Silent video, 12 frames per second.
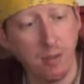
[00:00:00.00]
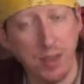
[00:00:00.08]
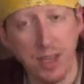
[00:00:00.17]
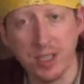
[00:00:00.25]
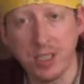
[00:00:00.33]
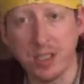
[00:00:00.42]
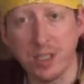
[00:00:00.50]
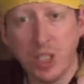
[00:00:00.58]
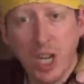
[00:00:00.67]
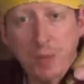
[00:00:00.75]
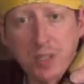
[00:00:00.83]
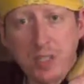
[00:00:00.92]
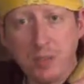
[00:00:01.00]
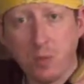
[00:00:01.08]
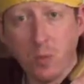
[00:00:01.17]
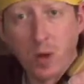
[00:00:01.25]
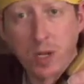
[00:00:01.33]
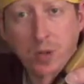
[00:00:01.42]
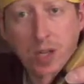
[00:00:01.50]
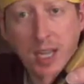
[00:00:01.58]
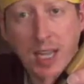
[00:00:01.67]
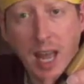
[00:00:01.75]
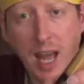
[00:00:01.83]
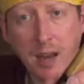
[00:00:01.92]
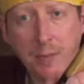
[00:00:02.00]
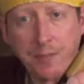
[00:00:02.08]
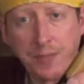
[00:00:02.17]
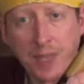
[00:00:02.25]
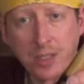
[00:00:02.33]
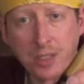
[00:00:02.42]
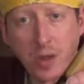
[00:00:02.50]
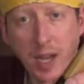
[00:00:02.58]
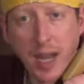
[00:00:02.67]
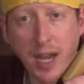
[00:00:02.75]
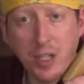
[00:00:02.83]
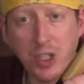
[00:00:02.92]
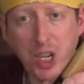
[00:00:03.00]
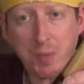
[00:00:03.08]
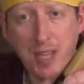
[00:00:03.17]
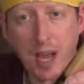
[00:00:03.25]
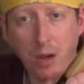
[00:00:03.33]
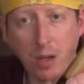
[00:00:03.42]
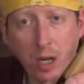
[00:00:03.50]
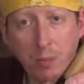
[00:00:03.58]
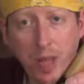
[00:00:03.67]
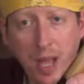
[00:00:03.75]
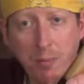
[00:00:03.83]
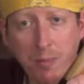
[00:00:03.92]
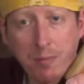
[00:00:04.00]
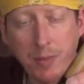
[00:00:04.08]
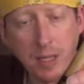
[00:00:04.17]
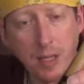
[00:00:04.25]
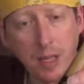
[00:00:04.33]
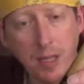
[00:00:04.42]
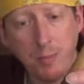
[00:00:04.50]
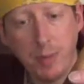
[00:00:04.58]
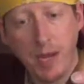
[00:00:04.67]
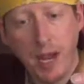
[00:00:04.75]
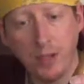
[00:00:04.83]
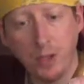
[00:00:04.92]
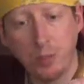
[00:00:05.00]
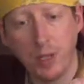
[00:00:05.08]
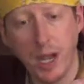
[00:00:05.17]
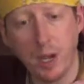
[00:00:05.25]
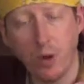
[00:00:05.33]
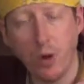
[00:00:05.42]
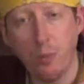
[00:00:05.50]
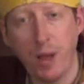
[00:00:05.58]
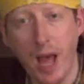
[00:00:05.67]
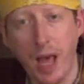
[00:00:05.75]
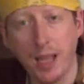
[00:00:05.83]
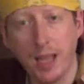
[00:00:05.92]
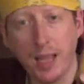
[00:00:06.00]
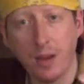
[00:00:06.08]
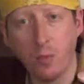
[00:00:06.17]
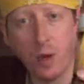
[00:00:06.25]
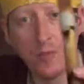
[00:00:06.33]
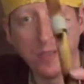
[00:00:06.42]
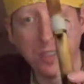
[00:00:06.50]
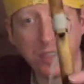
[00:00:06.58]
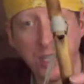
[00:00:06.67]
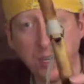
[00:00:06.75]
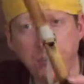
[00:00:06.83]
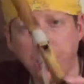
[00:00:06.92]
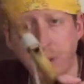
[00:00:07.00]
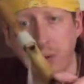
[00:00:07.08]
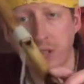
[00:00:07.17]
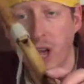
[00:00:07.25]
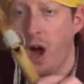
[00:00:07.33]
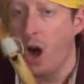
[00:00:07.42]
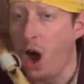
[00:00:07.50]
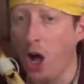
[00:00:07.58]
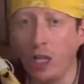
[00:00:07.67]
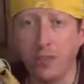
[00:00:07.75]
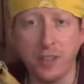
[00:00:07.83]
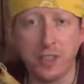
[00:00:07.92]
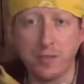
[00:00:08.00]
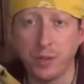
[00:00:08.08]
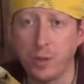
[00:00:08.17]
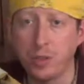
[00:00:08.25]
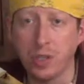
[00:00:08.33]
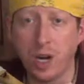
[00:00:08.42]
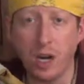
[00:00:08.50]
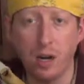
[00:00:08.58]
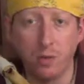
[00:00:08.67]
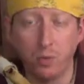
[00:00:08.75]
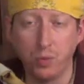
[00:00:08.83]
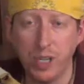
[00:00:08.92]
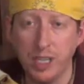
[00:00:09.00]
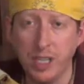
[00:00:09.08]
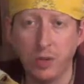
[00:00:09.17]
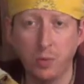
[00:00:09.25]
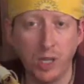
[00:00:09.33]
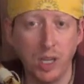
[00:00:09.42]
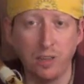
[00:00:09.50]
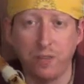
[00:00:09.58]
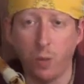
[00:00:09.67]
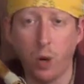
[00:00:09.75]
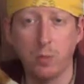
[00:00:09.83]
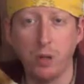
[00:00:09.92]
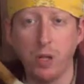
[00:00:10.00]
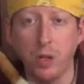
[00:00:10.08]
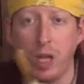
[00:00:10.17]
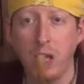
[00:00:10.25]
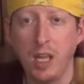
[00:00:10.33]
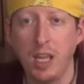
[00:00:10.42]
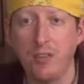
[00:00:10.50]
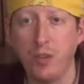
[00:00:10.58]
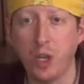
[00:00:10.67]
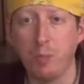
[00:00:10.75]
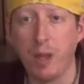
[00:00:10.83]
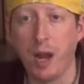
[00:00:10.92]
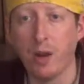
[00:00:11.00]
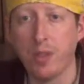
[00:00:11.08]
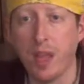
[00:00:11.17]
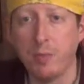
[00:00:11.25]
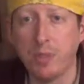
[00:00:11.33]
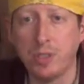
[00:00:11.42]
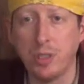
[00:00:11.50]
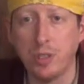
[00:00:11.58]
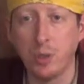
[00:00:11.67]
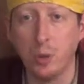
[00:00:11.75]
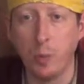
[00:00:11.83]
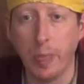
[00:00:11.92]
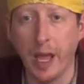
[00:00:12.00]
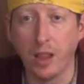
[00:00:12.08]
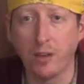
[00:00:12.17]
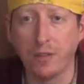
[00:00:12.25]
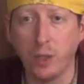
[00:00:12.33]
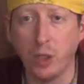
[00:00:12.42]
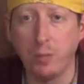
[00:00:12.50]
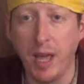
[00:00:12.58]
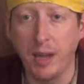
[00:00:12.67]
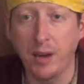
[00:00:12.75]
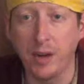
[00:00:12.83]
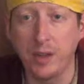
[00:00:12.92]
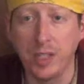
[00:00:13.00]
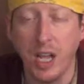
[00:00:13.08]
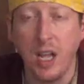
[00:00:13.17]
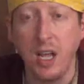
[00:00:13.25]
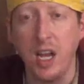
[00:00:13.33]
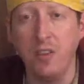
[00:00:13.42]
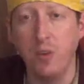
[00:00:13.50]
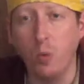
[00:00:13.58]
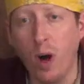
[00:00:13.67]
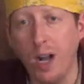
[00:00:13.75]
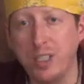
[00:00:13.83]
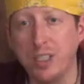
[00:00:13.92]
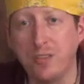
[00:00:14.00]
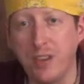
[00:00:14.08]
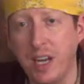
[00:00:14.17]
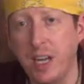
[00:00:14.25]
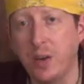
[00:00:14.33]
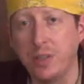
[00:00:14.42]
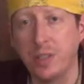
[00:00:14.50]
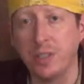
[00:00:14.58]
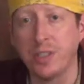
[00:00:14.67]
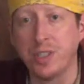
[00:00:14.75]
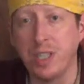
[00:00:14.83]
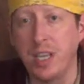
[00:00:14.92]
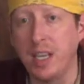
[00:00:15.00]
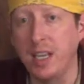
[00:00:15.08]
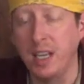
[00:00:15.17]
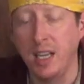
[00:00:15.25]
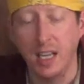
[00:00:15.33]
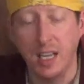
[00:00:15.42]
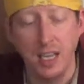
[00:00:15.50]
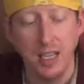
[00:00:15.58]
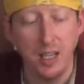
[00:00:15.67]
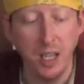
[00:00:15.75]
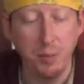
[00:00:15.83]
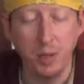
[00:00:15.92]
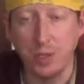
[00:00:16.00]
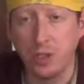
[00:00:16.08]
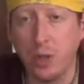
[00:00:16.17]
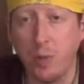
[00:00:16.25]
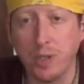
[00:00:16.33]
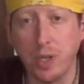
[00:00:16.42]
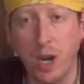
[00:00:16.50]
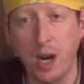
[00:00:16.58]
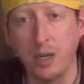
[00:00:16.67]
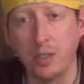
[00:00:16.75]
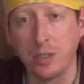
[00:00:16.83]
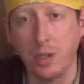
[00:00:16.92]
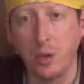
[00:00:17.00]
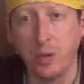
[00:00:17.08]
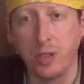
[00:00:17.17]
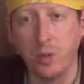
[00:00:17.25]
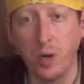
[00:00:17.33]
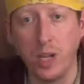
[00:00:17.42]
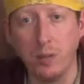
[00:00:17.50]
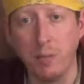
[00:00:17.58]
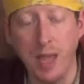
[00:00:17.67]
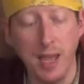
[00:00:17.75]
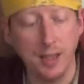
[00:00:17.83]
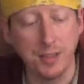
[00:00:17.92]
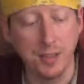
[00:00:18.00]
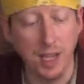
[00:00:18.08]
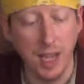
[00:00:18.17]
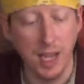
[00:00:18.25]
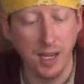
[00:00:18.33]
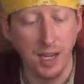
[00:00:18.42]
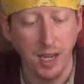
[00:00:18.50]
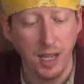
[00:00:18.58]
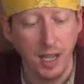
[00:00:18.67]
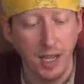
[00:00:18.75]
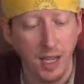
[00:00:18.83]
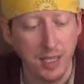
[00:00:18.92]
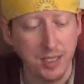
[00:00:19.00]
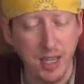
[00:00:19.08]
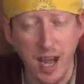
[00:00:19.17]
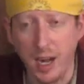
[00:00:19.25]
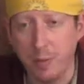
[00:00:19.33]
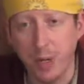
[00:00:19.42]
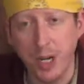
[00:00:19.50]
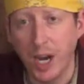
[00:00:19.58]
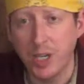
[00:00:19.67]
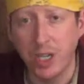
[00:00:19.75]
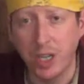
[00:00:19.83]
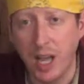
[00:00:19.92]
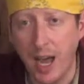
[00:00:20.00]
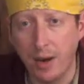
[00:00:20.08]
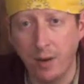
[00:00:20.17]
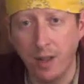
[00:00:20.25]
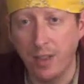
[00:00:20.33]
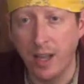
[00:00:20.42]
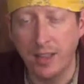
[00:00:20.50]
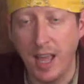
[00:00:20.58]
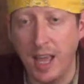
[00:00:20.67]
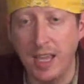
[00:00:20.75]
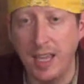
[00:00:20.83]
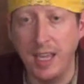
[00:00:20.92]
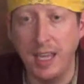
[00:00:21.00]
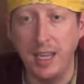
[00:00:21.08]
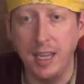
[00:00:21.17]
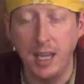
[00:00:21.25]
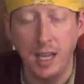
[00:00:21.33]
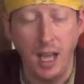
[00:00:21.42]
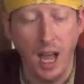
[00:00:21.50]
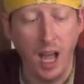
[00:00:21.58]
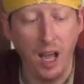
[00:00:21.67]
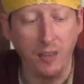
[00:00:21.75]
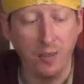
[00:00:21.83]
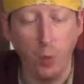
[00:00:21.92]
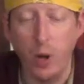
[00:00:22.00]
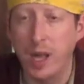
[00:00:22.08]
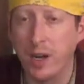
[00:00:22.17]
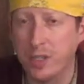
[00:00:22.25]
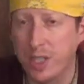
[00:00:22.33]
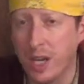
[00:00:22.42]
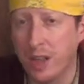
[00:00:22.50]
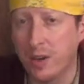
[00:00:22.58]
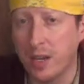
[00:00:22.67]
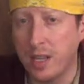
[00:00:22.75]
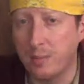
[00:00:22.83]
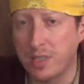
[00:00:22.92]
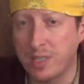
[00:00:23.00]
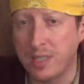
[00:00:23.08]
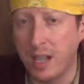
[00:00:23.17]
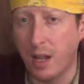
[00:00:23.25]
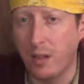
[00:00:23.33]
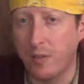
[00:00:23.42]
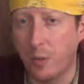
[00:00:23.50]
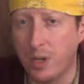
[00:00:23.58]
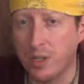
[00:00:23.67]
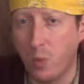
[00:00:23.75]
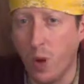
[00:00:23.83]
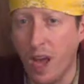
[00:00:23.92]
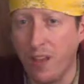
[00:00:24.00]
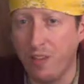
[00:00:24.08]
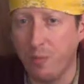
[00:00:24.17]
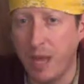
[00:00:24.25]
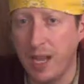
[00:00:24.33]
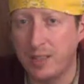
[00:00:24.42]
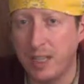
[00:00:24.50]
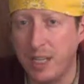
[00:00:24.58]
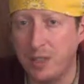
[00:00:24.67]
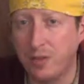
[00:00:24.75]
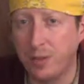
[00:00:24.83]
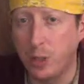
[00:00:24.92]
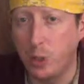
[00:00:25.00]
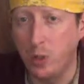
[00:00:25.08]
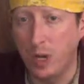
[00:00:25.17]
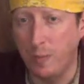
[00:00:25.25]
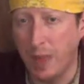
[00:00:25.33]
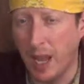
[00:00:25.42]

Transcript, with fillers: this is the cheapest one you can get, so I kind of cheaped out a little bit, but I do plan on going back and getting one of his cedar flutes. All of his flutes are really affordable if you compare them to other flute makers. And if you watch his videos, you'll see he puts so much heart and soul into what he makes, and it's not a production line or anything like that. He, from what I understand, either himself or his wife makes each flute.